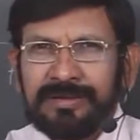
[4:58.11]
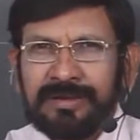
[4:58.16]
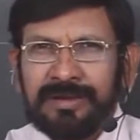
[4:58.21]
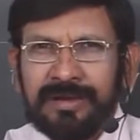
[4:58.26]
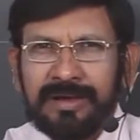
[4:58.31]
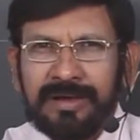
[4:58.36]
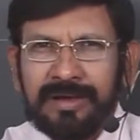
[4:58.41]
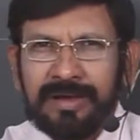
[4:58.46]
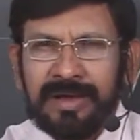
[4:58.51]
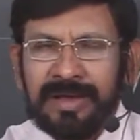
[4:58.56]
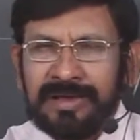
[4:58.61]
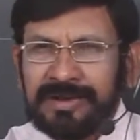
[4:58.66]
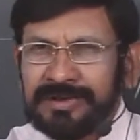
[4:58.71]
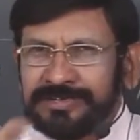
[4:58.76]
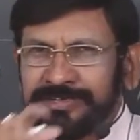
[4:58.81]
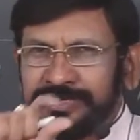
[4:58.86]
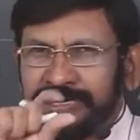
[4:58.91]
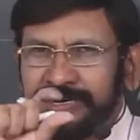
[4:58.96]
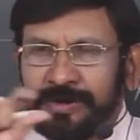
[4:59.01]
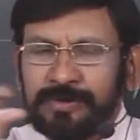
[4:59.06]
I
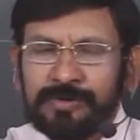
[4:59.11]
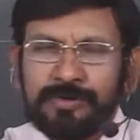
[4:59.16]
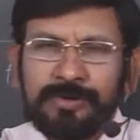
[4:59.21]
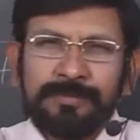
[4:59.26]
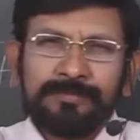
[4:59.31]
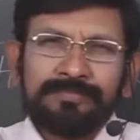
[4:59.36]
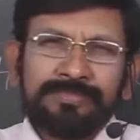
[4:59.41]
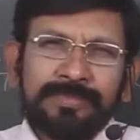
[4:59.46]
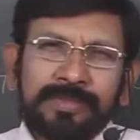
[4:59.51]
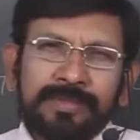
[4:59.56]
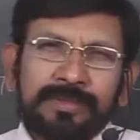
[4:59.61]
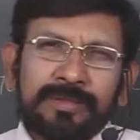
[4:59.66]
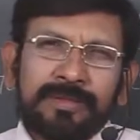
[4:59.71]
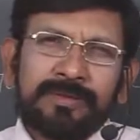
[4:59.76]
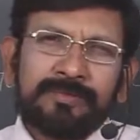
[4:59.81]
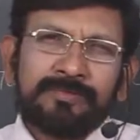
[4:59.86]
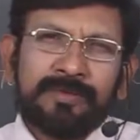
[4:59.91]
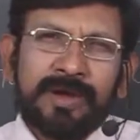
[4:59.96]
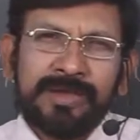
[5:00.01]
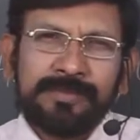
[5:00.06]
listed out
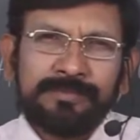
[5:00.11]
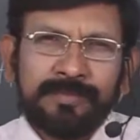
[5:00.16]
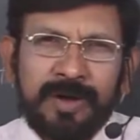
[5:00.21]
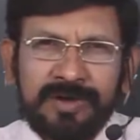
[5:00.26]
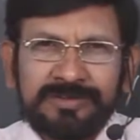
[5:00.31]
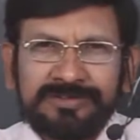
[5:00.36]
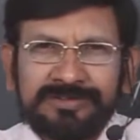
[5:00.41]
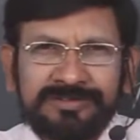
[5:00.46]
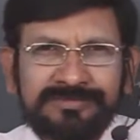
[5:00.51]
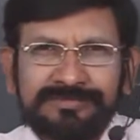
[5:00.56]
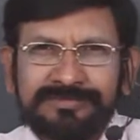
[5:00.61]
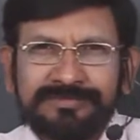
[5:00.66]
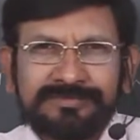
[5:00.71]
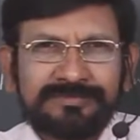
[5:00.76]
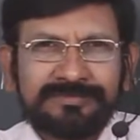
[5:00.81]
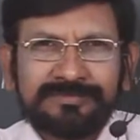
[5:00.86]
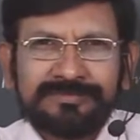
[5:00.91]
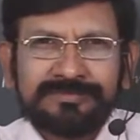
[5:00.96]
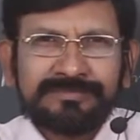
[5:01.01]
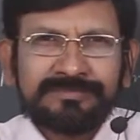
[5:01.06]
5 marks.
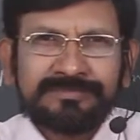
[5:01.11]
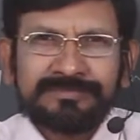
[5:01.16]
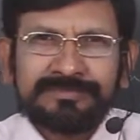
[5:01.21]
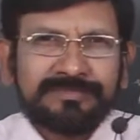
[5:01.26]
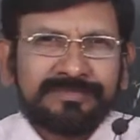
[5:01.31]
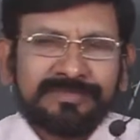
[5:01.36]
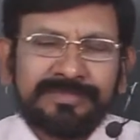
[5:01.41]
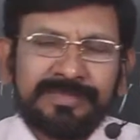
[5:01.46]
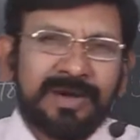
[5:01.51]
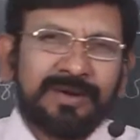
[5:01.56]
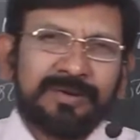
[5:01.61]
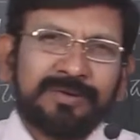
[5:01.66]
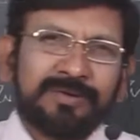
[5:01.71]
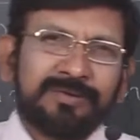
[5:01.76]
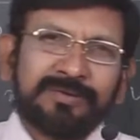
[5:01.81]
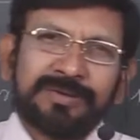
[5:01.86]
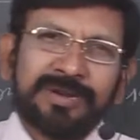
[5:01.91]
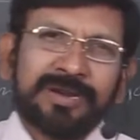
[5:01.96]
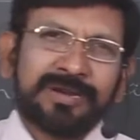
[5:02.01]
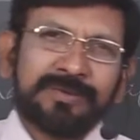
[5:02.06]

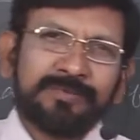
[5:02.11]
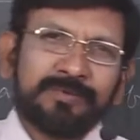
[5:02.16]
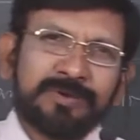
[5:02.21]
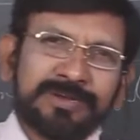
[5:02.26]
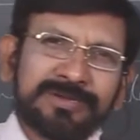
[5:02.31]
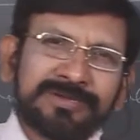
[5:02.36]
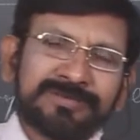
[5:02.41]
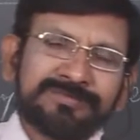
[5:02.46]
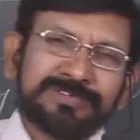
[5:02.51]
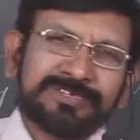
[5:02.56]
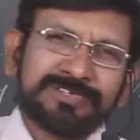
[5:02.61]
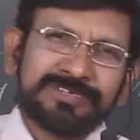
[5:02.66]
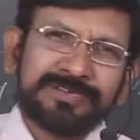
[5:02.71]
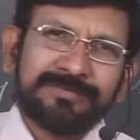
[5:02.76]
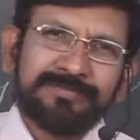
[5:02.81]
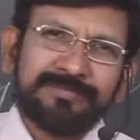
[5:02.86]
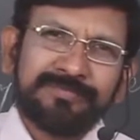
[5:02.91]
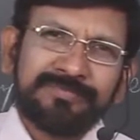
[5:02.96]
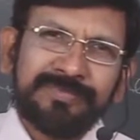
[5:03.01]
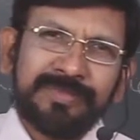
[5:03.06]
Now readability is missing.